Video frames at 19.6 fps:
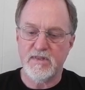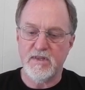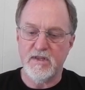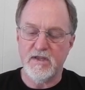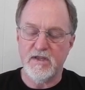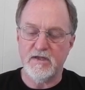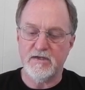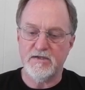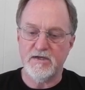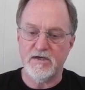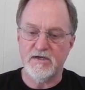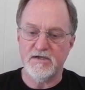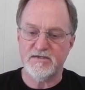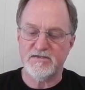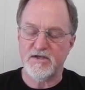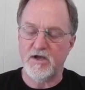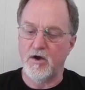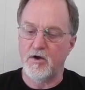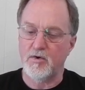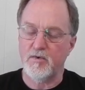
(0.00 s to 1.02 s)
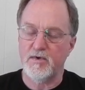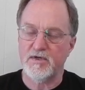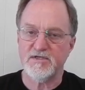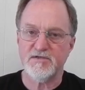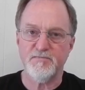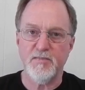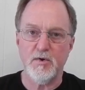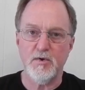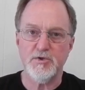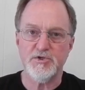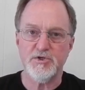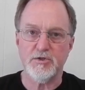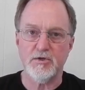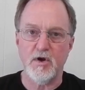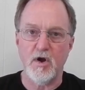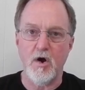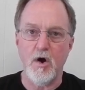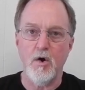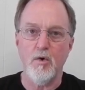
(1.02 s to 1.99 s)
It does auto
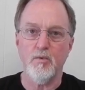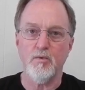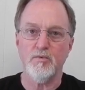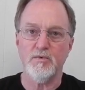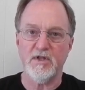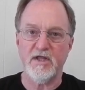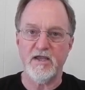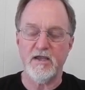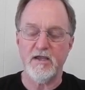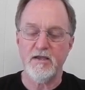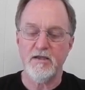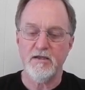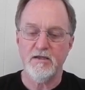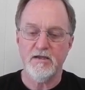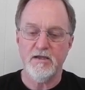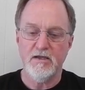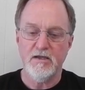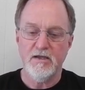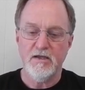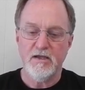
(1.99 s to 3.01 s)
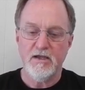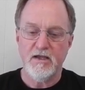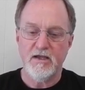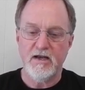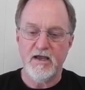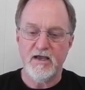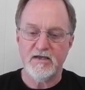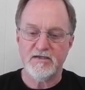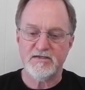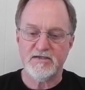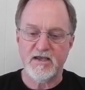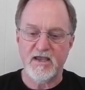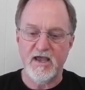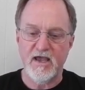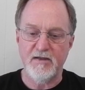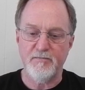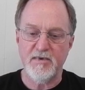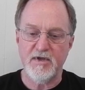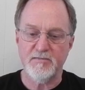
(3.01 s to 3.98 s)
exposure only. It has a
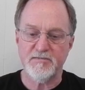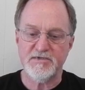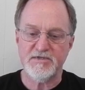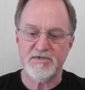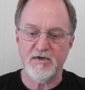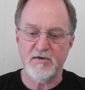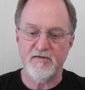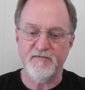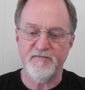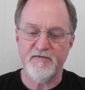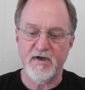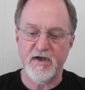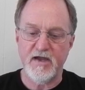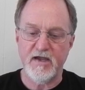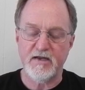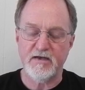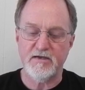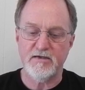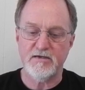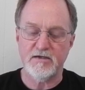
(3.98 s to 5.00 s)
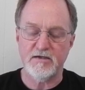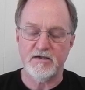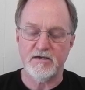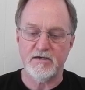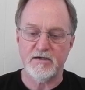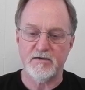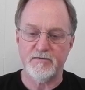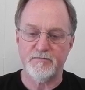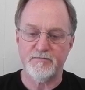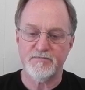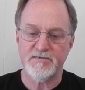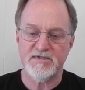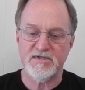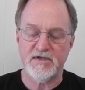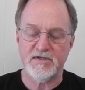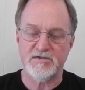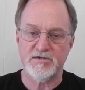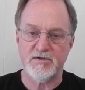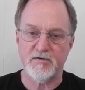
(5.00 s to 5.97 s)
cadmium sulfide
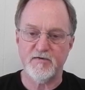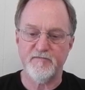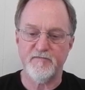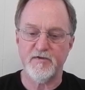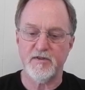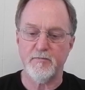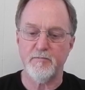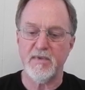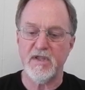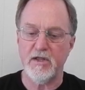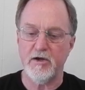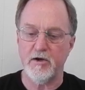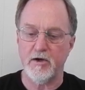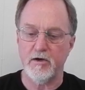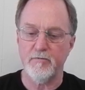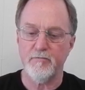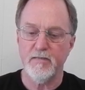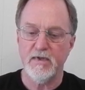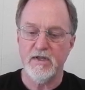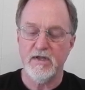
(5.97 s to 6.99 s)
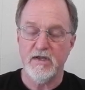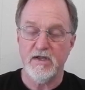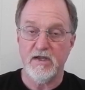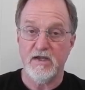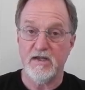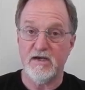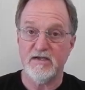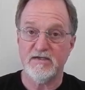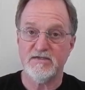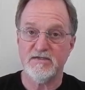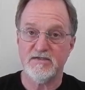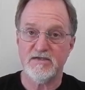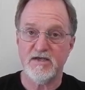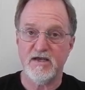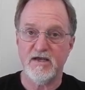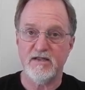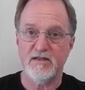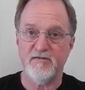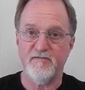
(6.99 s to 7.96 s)
sensor for the meter. It is
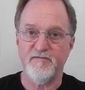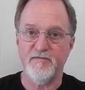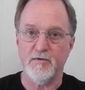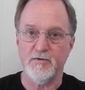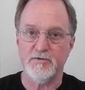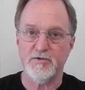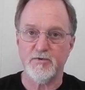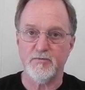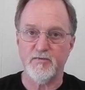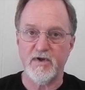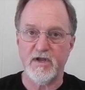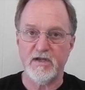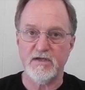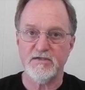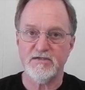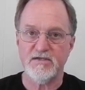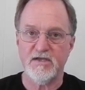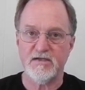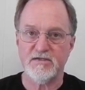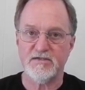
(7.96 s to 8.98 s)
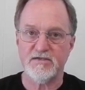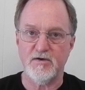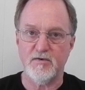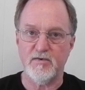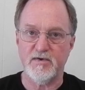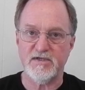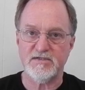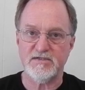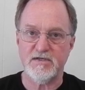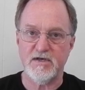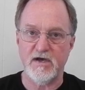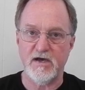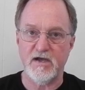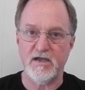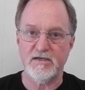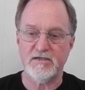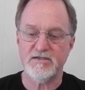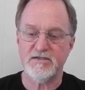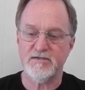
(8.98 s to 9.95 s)
inside the filter rings, that's always
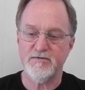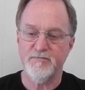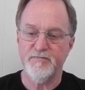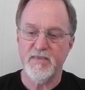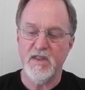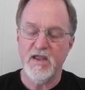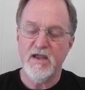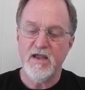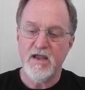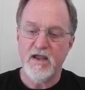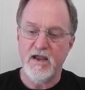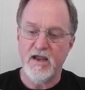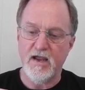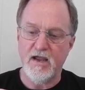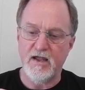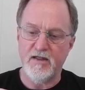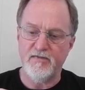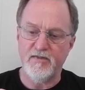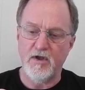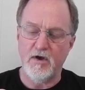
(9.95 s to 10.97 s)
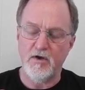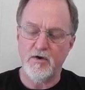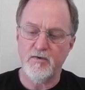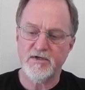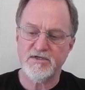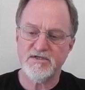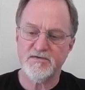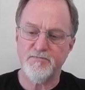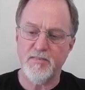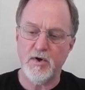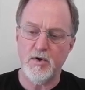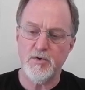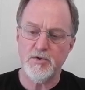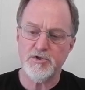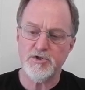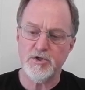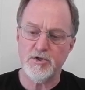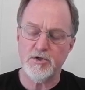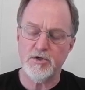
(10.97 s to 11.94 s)
nice. And the auto
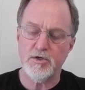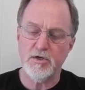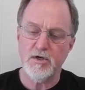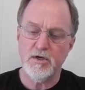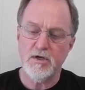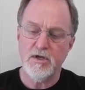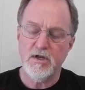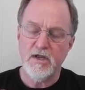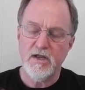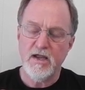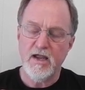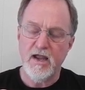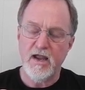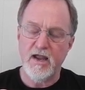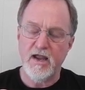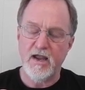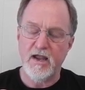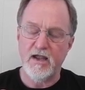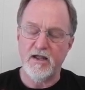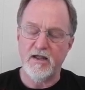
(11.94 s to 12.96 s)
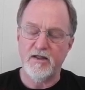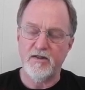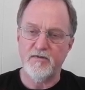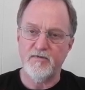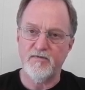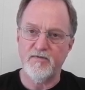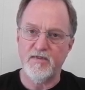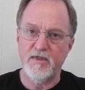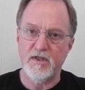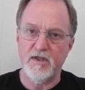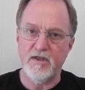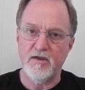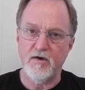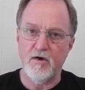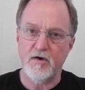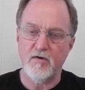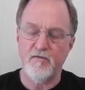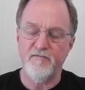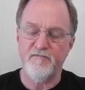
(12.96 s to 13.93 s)
exposure and the
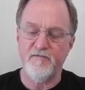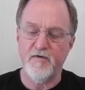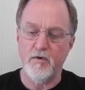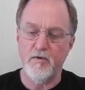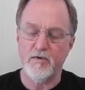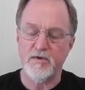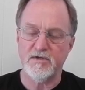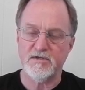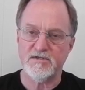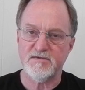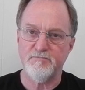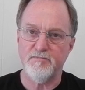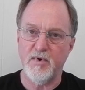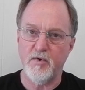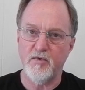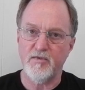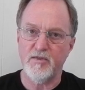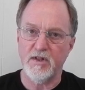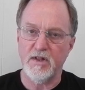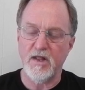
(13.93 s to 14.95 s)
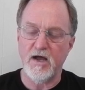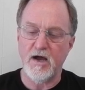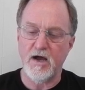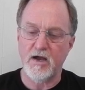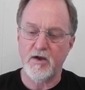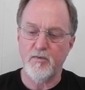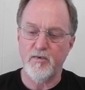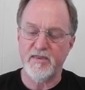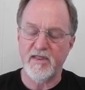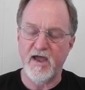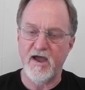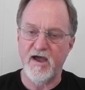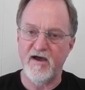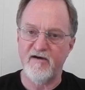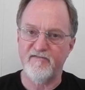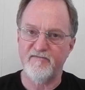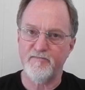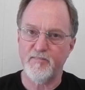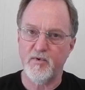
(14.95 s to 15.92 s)
autofocus both lock with a
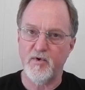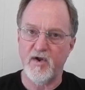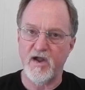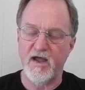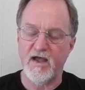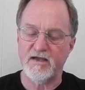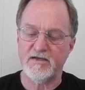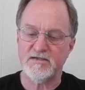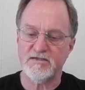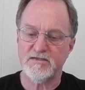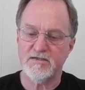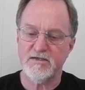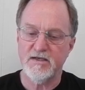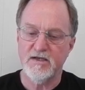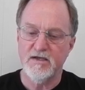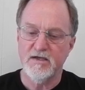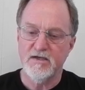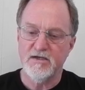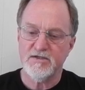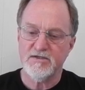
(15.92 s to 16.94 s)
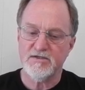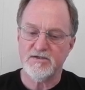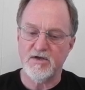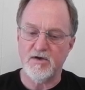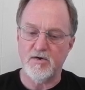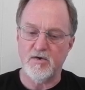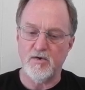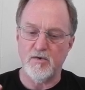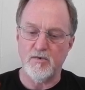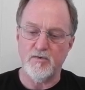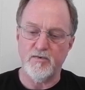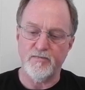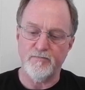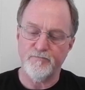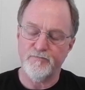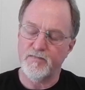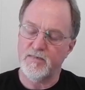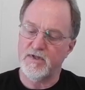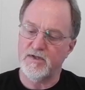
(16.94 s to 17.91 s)
half press. So
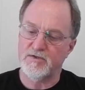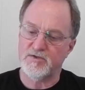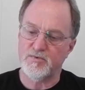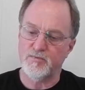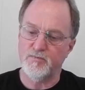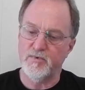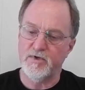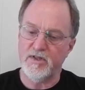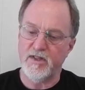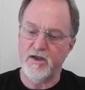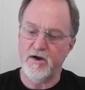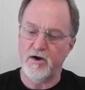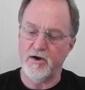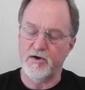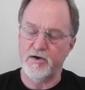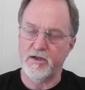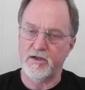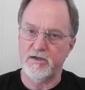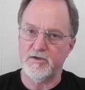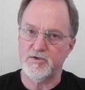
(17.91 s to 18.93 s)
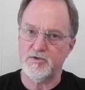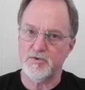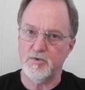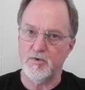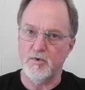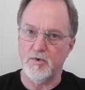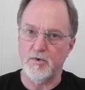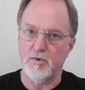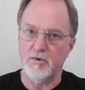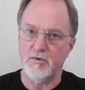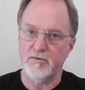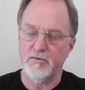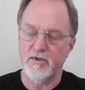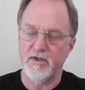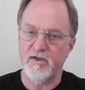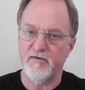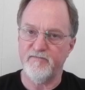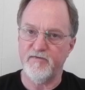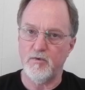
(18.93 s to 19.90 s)
it's really hard to control
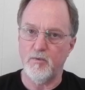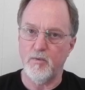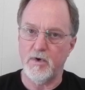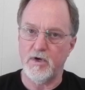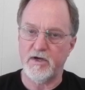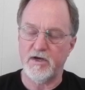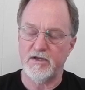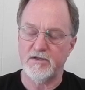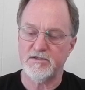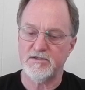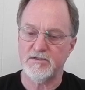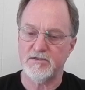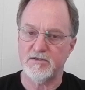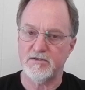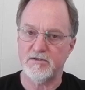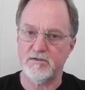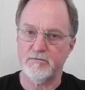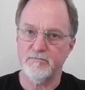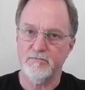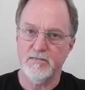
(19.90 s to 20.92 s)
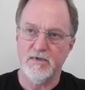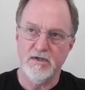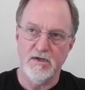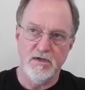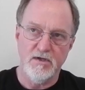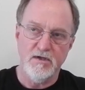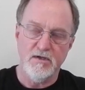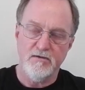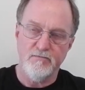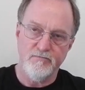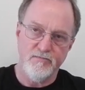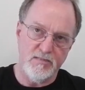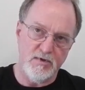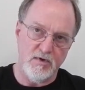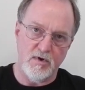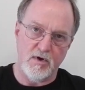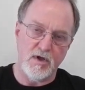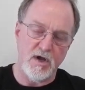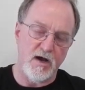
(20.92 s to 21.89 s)
if you wanted to,
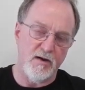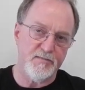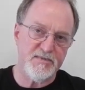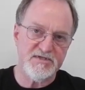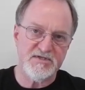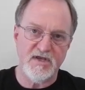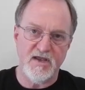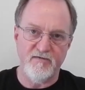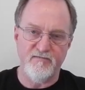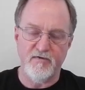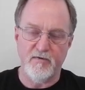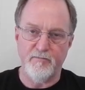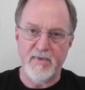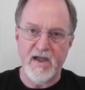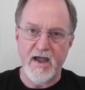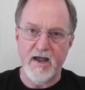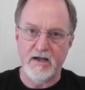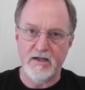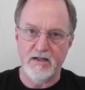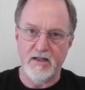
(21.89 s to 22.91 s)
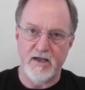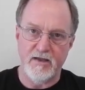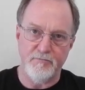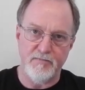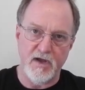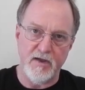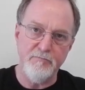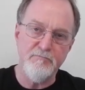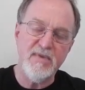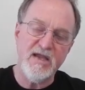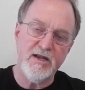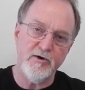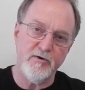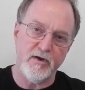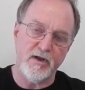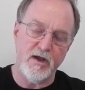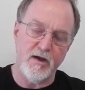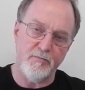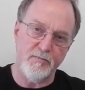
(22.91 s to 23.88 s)
you know, compensate for backlight by
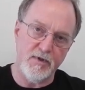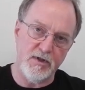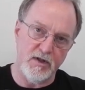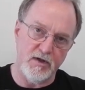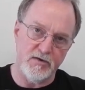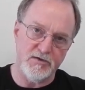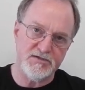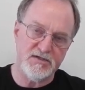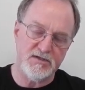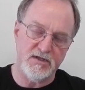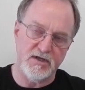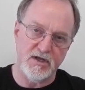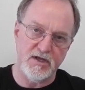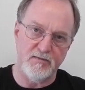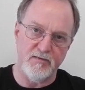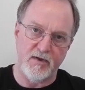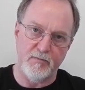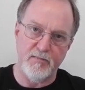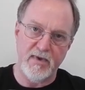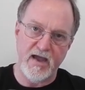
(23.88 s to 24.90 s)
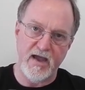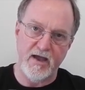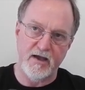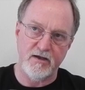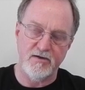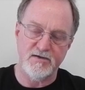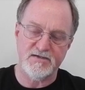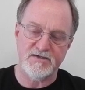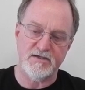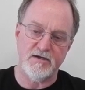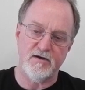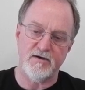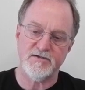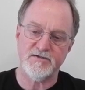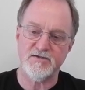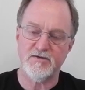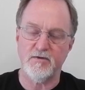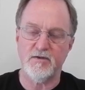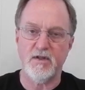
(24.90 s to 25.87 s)
metering up close and then coming back, because it
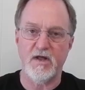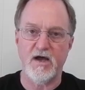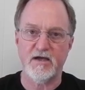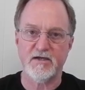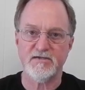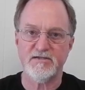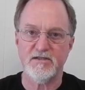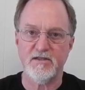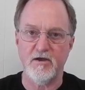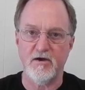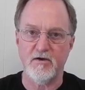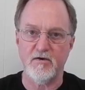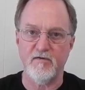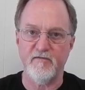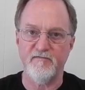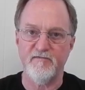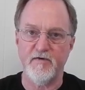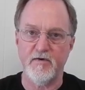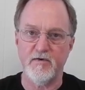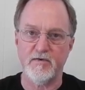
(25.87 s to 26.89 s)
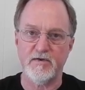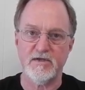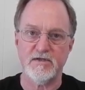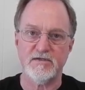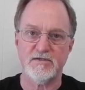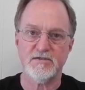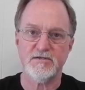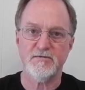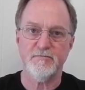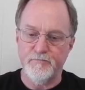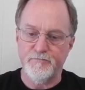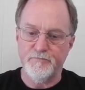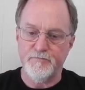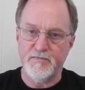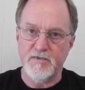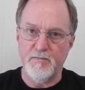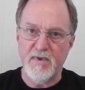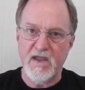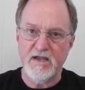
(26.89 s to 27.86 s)
also locks the autofocus.
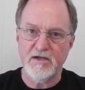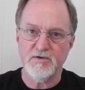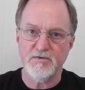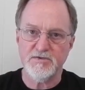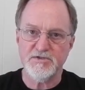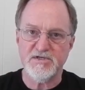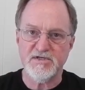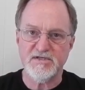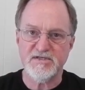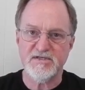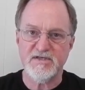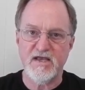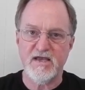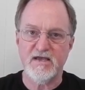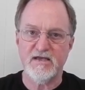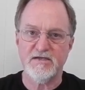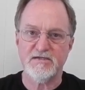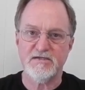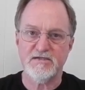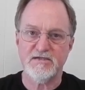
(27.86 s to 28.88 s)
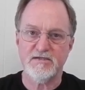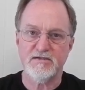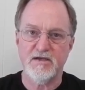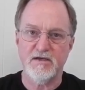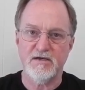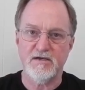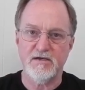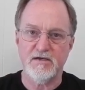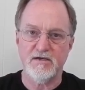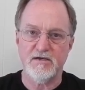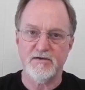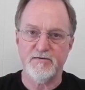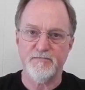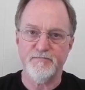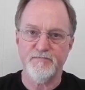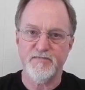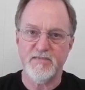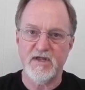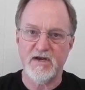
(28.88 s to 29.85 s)
The manual just says that
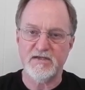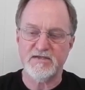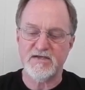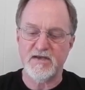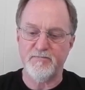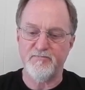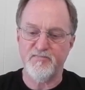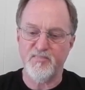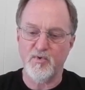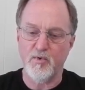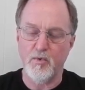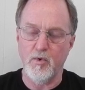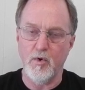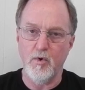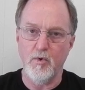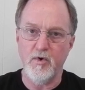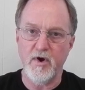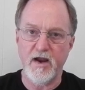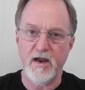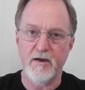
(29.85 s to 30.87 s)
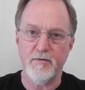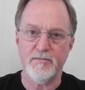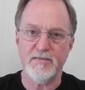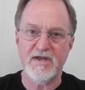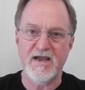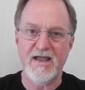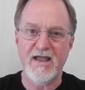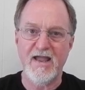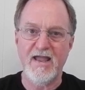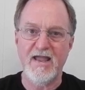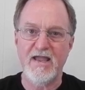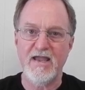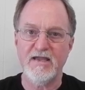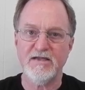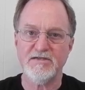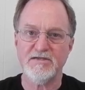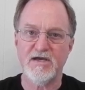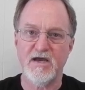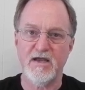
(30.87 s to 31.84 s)
it's a programmed
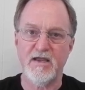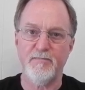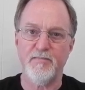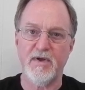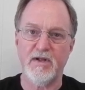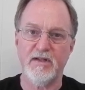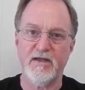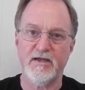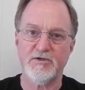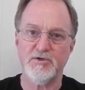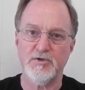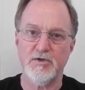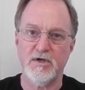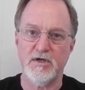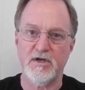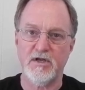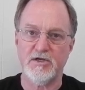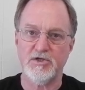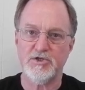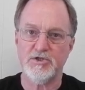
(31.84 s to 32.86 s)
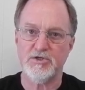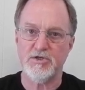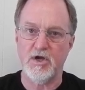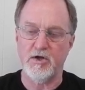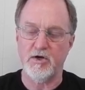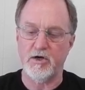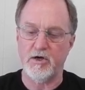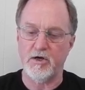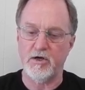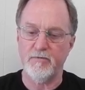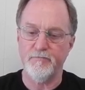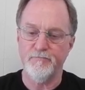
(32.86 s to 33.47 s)
A-type electronic shutter.